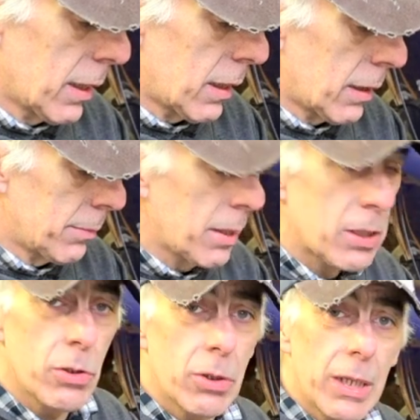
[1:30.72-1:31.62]

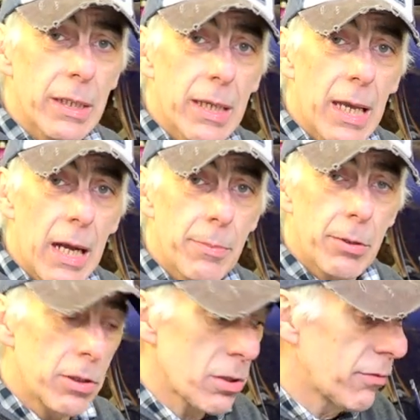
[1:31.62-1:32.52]
Make sure that the
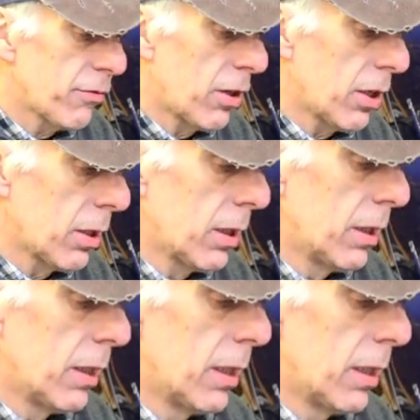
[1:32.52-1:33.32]
caliper doesn't fall.